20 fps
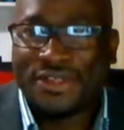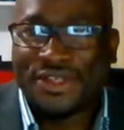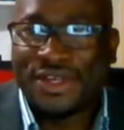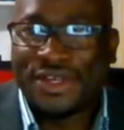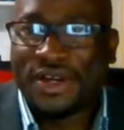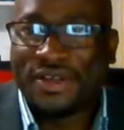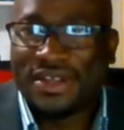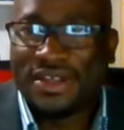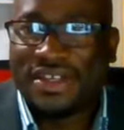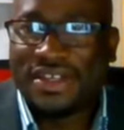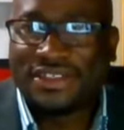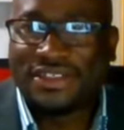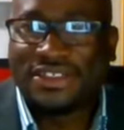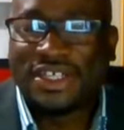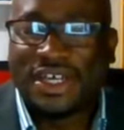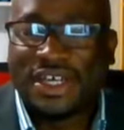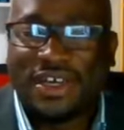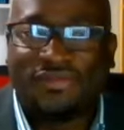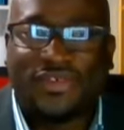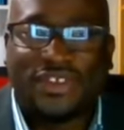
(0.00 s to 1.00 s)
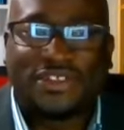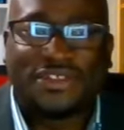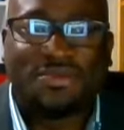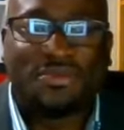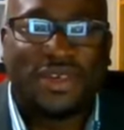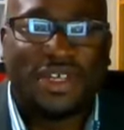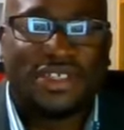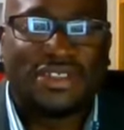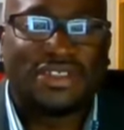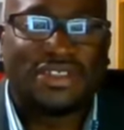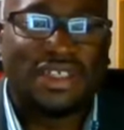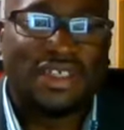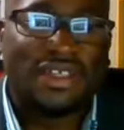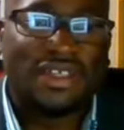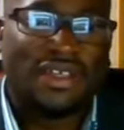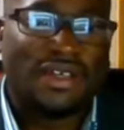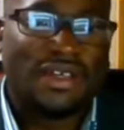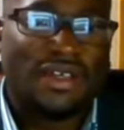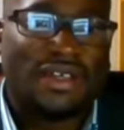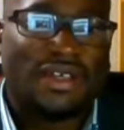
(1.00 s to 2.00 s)
don't deserve his
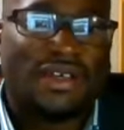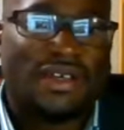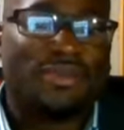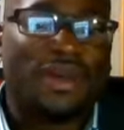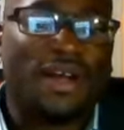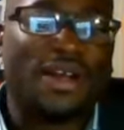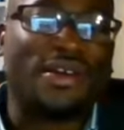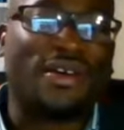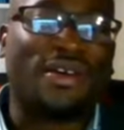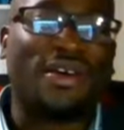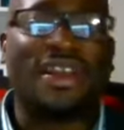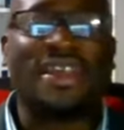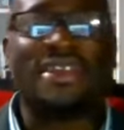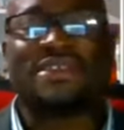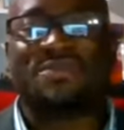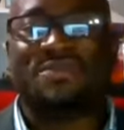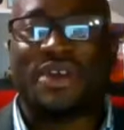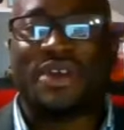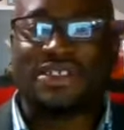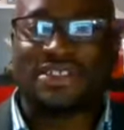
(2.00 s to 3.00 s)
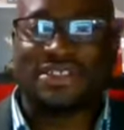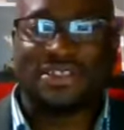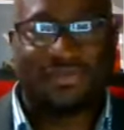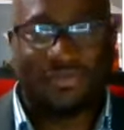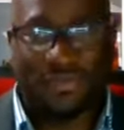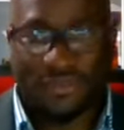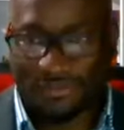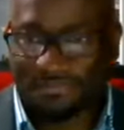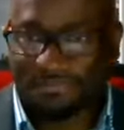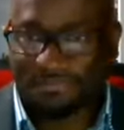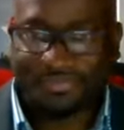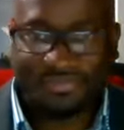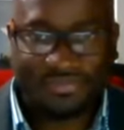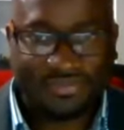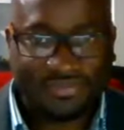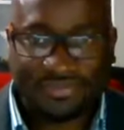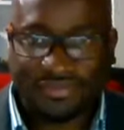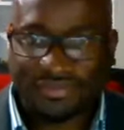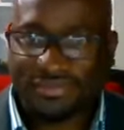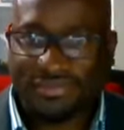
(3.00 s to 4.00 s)
mercy, but God is merciful.
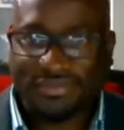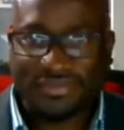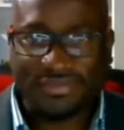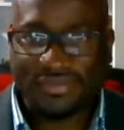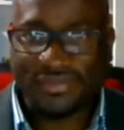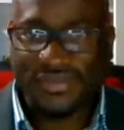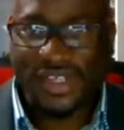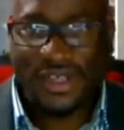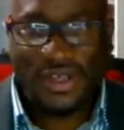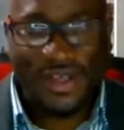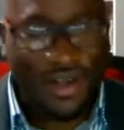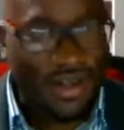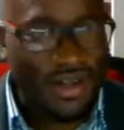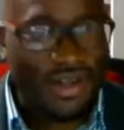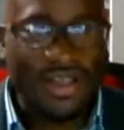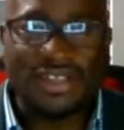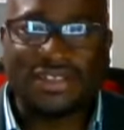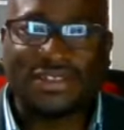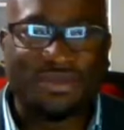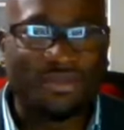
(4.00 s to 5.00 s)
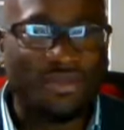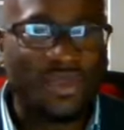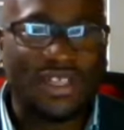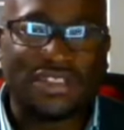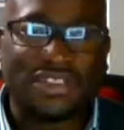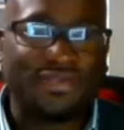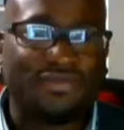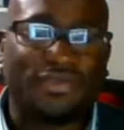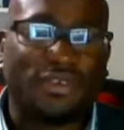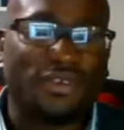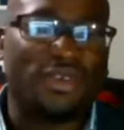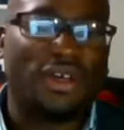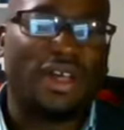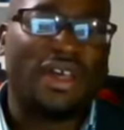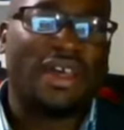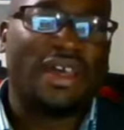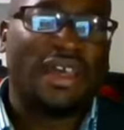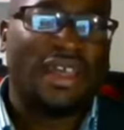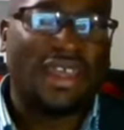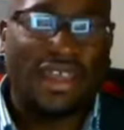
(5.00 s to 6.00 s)
God is merciful.
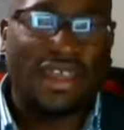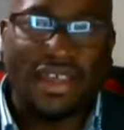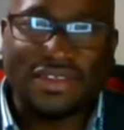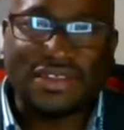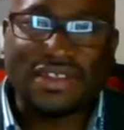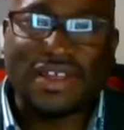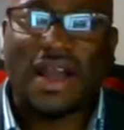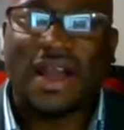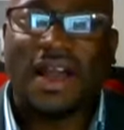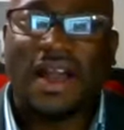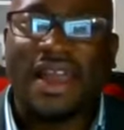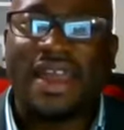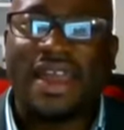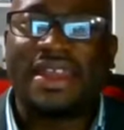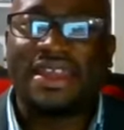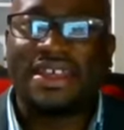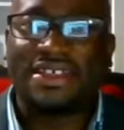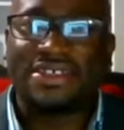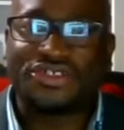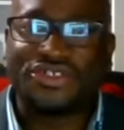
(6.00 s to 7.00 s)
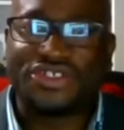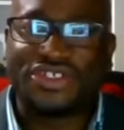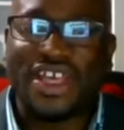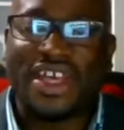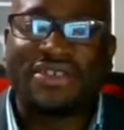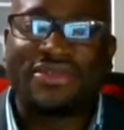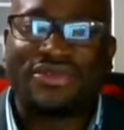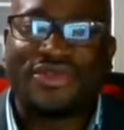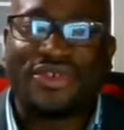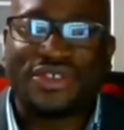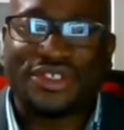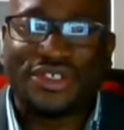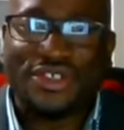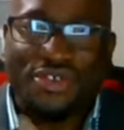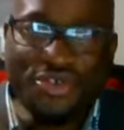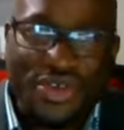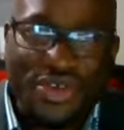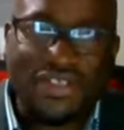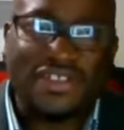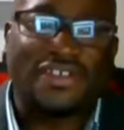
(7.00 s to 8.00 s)
He is kind, He is generous.
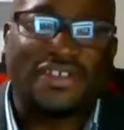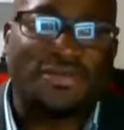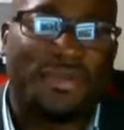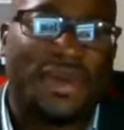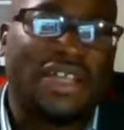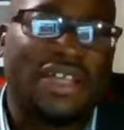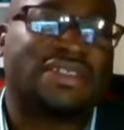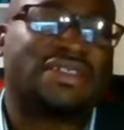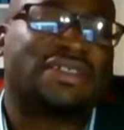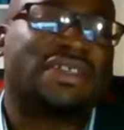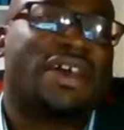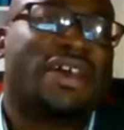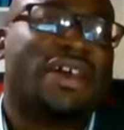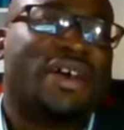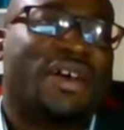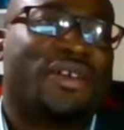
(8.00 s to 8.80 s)
Christmas